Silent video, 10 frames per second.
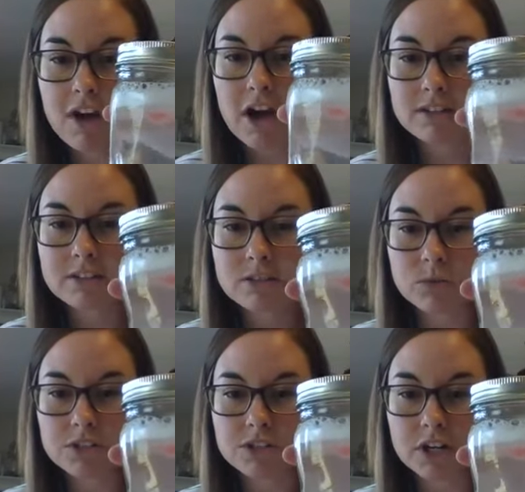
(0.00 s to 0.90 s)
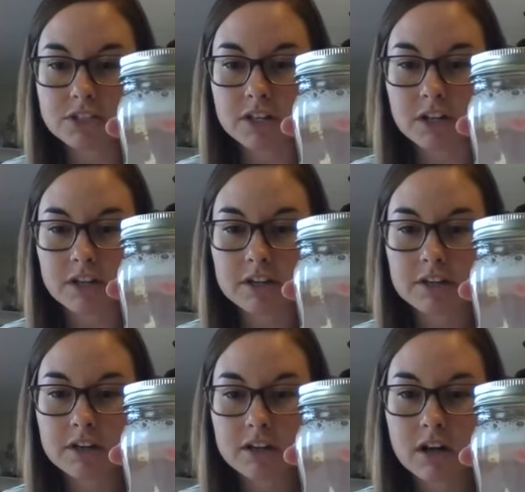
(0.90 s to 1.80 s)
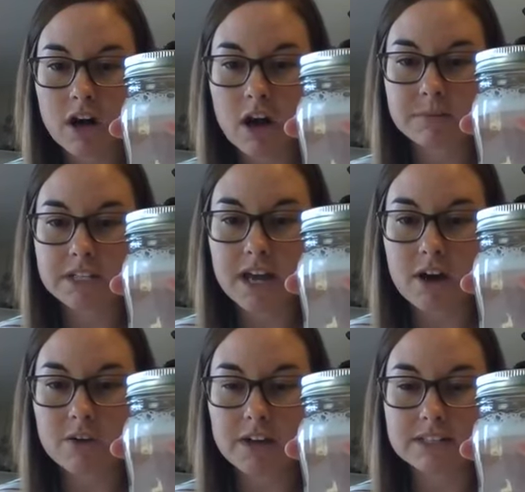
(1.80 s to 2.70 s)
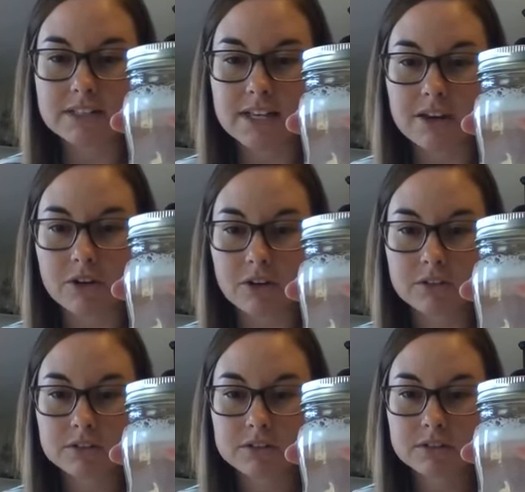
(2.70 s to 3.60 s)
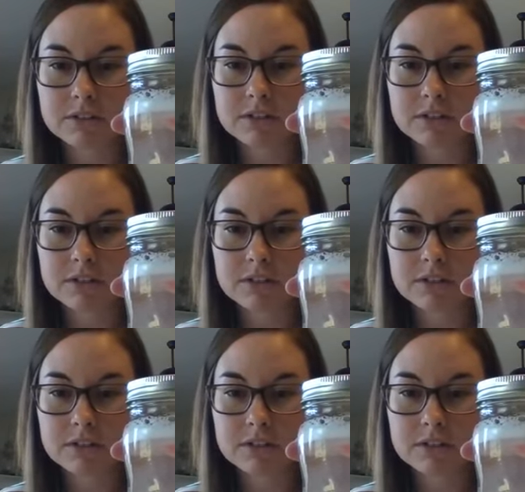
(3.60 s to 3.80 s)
our thoughts will start to calm down and settle,